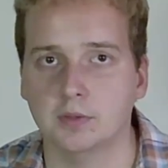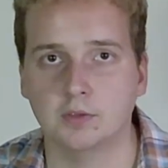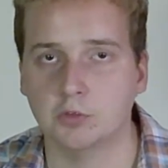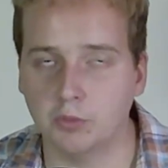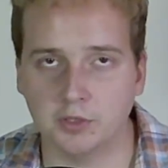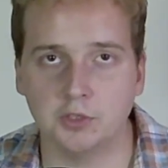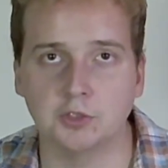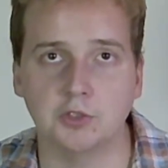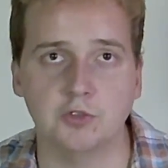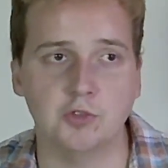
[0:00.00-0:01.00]
to what you're
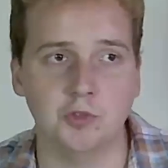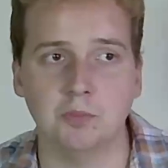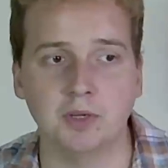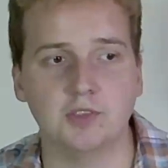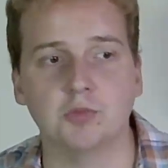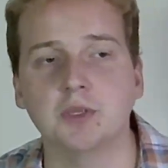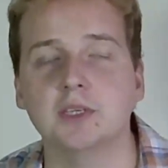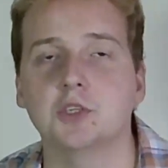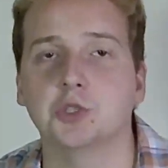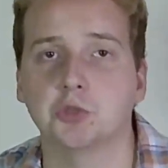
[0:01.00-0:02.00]
used to. But it's really
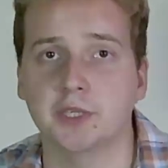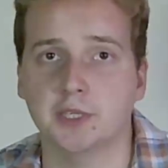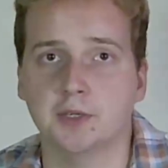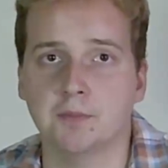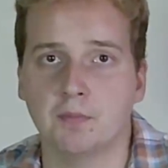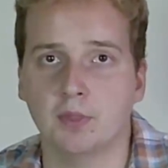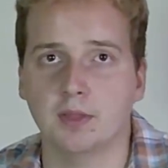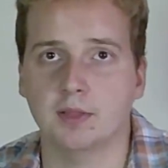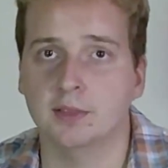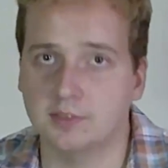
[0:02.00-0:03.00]
a trick.
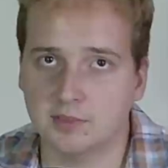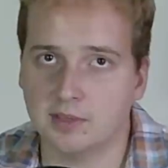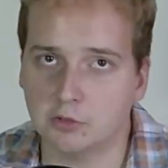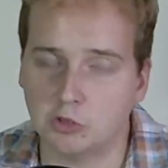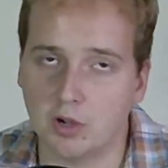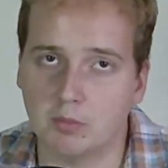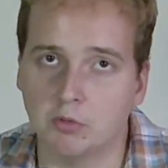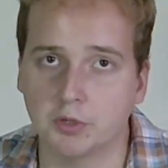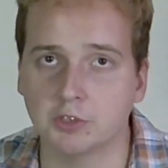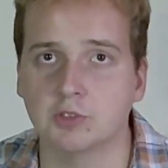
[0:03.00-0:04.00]
This is how trauma
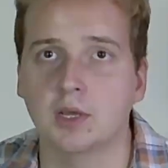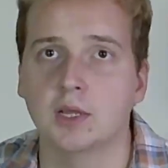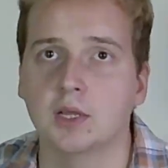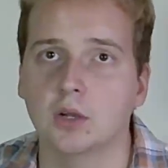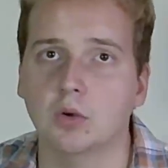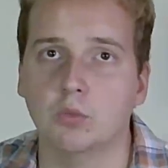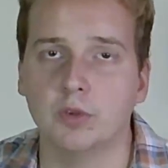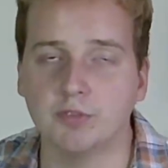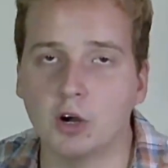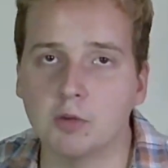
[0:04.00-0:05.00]
works.
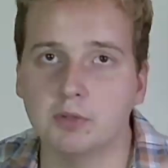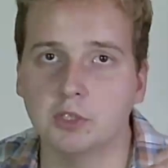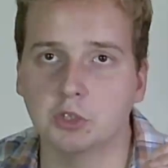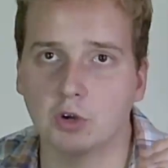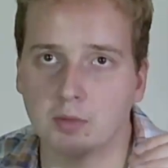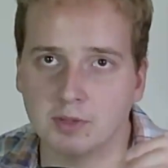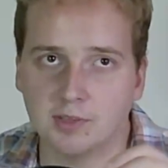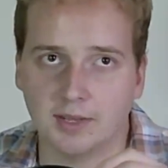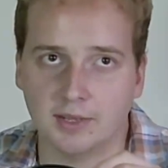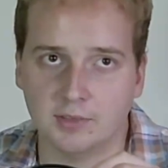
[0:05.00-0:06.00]
We've all been
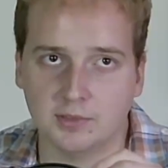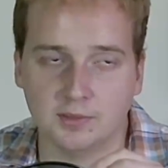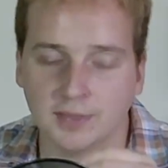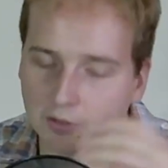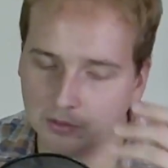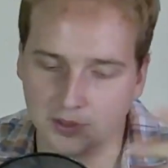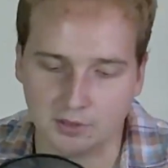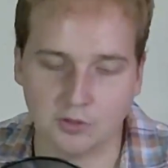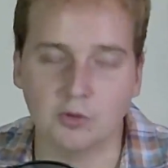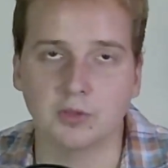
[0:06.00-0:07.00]
traumatized, not only in
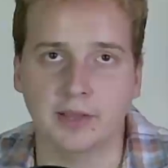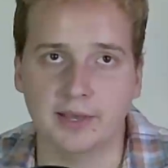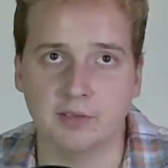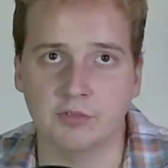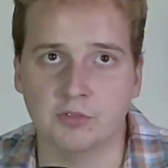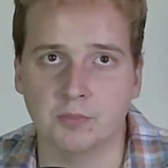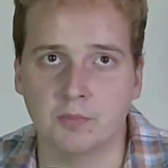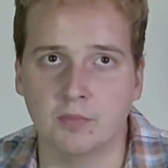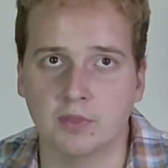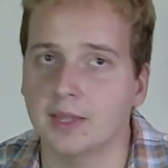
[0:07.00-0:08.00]
our own lives,
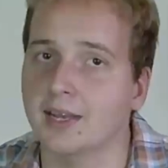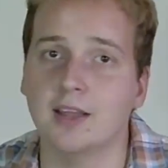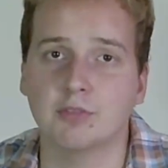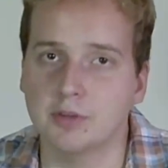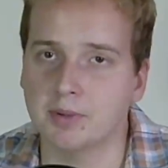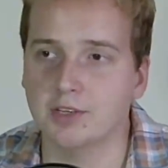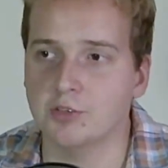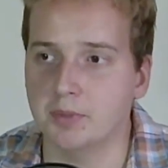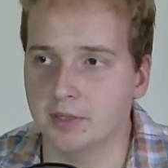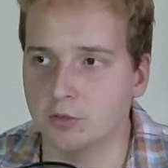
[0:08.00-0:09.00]
Not everybody's
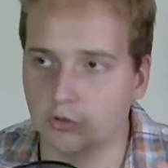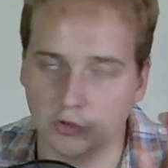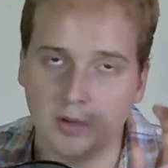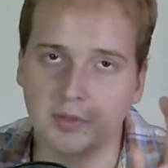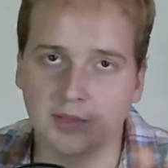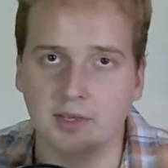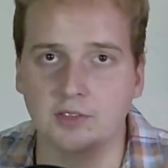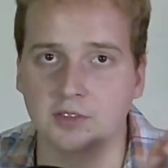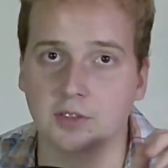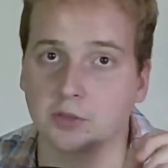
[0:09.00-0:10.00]
been
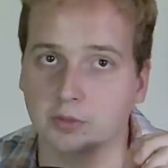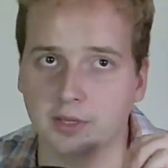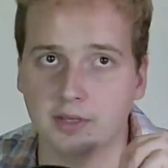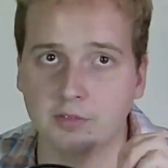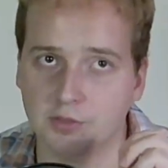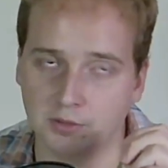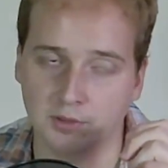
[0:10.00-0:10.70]
traumatized in our own lives,